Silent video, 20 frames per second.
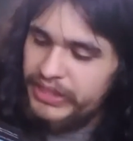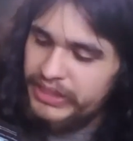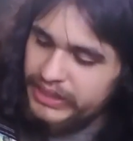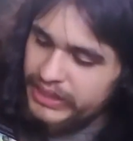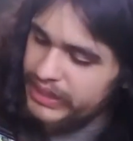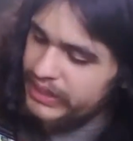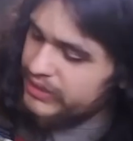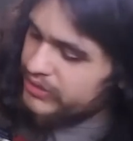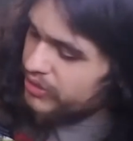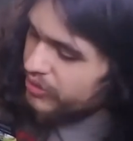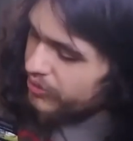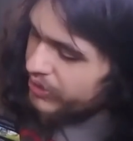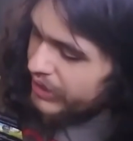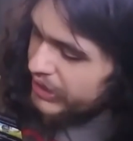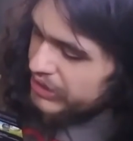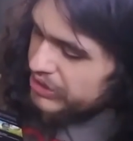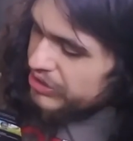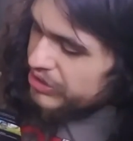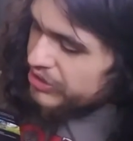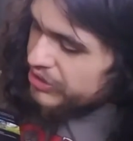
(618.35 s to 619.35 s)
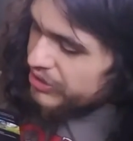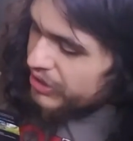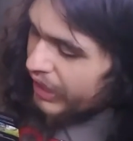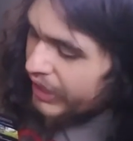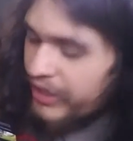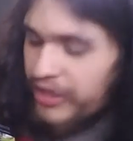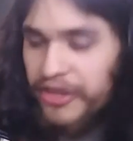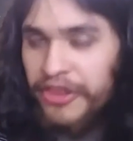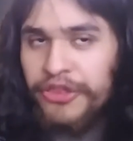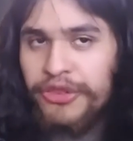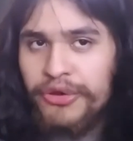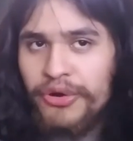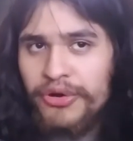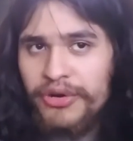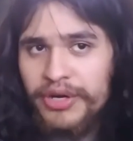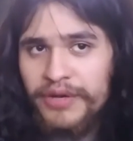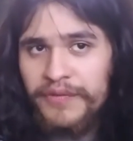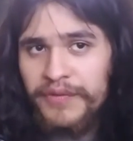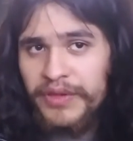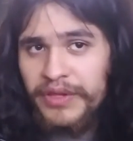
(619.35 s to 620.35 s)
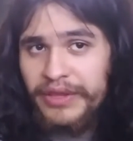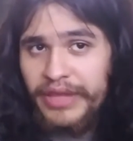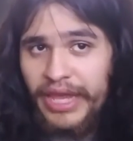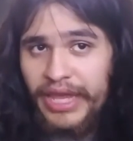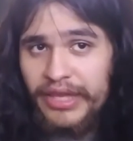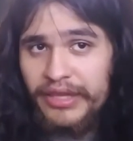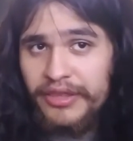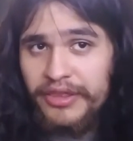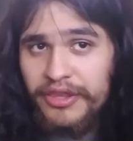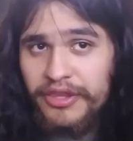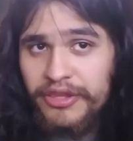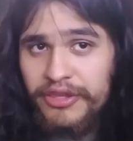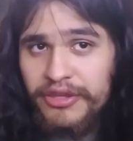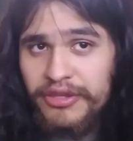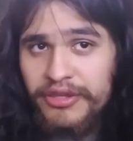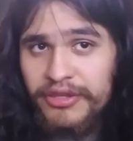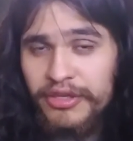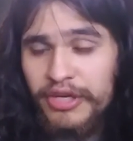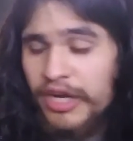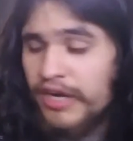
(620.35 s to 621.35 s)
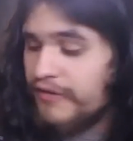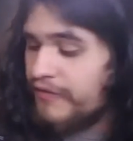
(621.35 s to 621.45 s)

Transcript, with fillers: but these are each like a third of the length